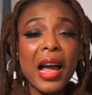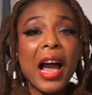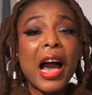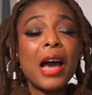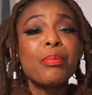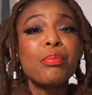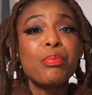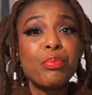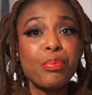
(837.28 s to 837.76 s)

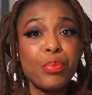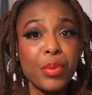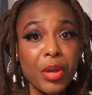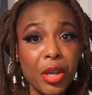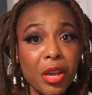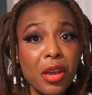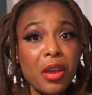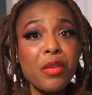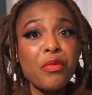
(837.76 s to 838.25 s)
and
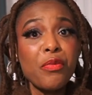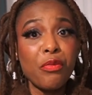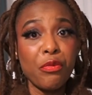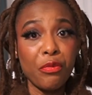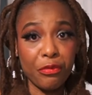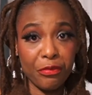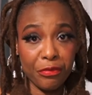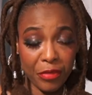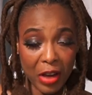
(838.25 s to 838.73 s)
be
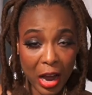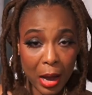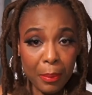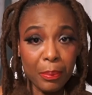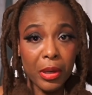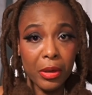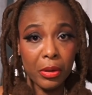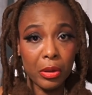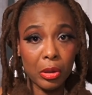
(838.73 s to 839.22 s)

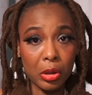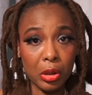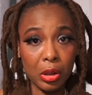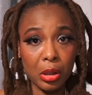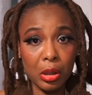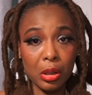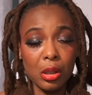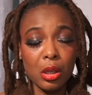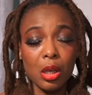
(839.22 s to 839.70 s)

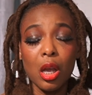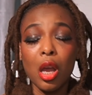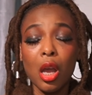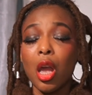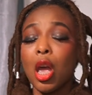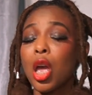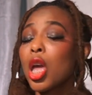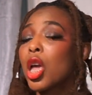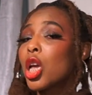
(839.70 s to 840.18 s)
fabulous.
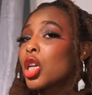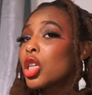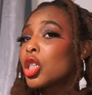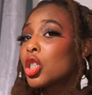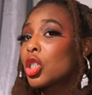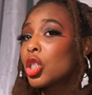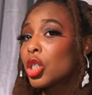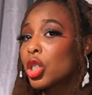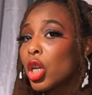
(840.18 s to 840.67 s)

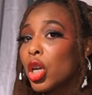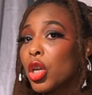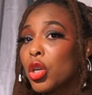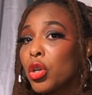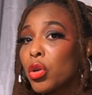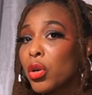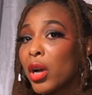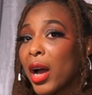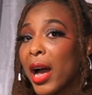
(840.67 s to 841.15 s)
See
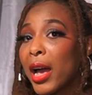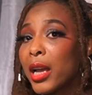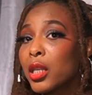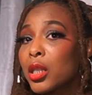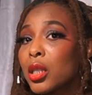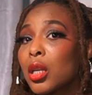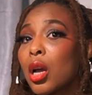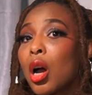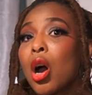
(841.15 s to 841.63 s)
you
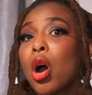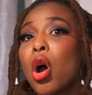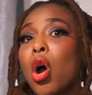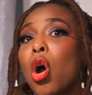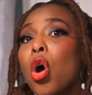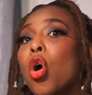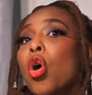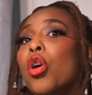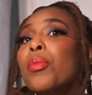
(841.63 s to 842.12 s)
guys
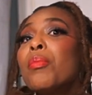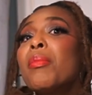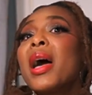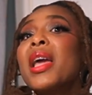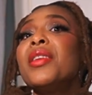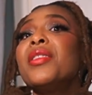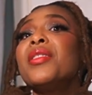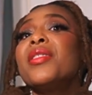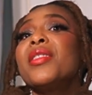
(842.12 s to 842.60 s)
on
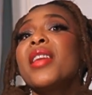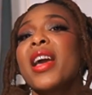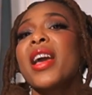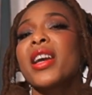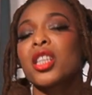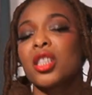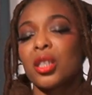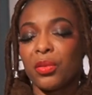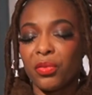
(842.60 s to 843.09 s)
my
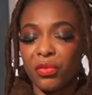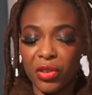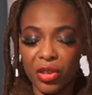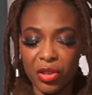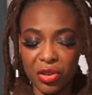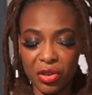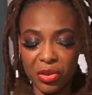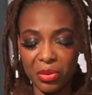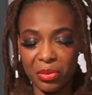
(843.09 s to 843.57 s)
next
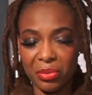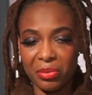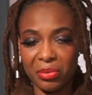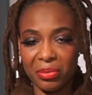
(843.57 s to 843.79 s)
video.